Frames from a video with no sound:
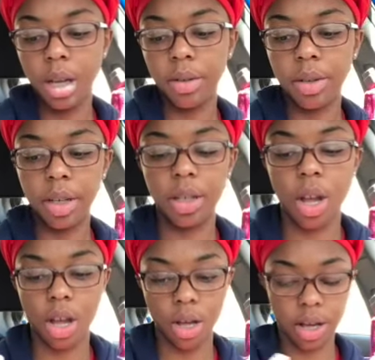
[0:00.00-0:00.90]
All right,
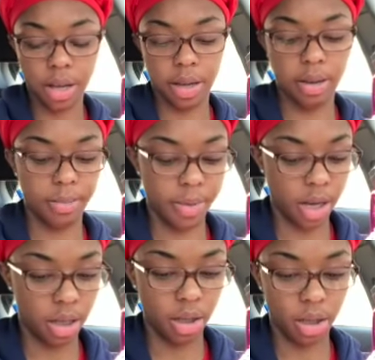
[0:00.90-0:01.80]
y'all,
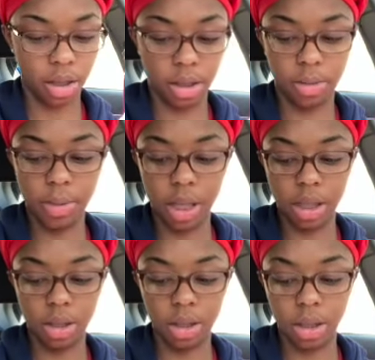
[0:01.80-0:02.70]
I just
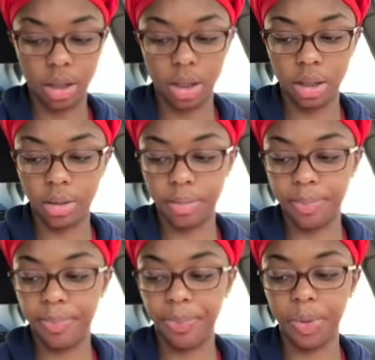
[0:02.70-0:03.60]
made it to the
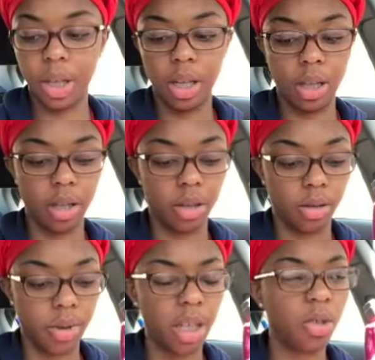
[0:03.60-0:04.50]
gym, and
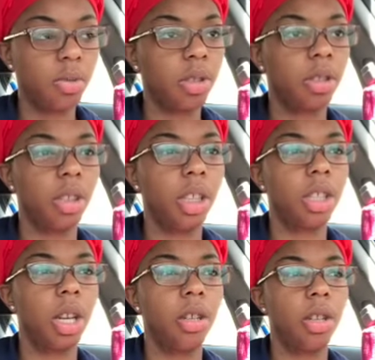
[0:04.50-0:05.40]
I just wanted to
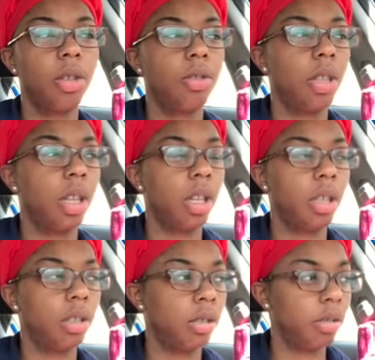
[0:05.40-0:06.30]
let y'all know that,